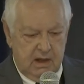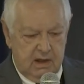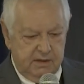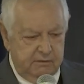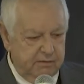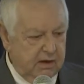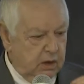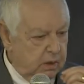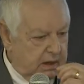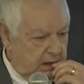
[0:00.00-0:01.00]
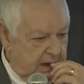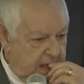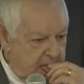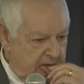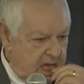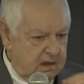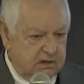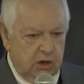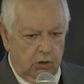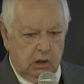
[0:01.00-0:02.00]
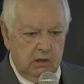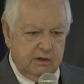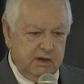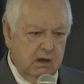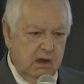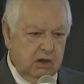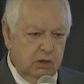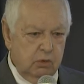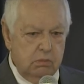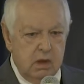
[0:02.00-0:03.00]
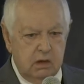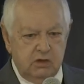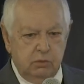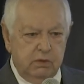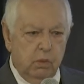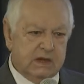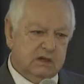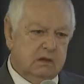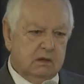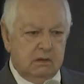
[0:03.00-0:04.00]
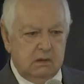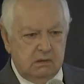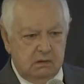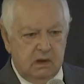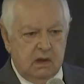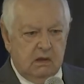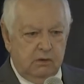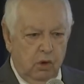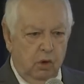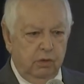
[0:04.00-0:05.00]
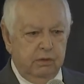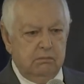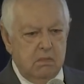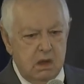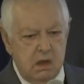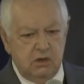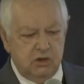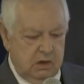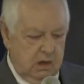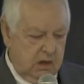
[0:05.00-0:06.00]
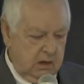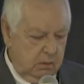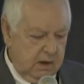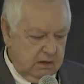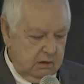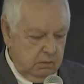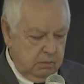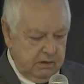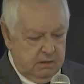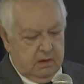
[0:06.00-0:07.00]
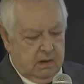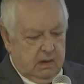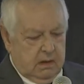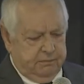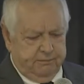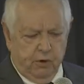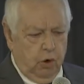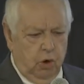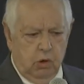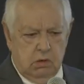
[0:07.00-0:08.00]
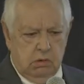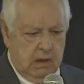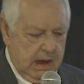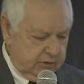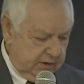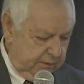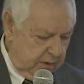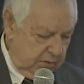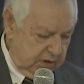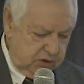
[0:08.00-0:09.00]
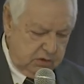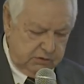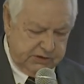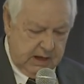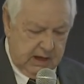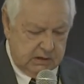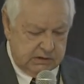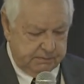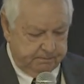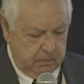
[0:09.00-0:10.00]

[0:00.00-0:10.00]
And I think very quickly, Scotland TRU merged with Western and Northern merged, and we ended up with four out of the original six.